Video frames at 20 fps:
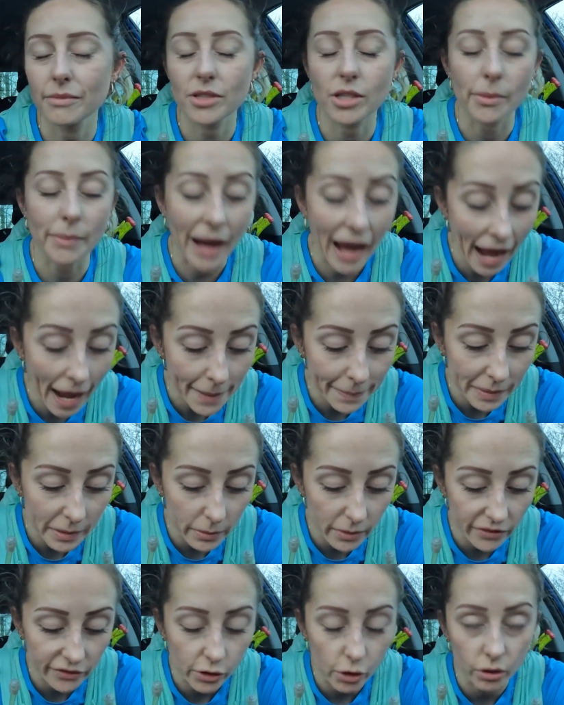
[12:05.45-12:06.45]
So I'm happy
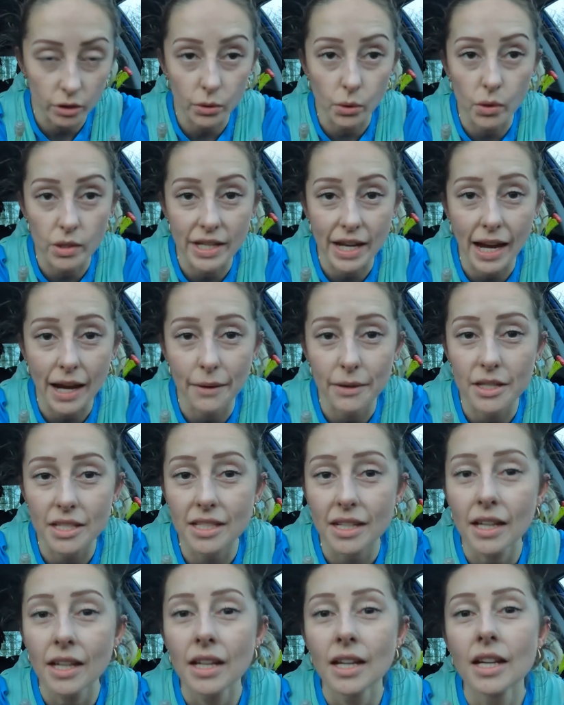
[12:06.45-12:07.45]
with 4¼ hours,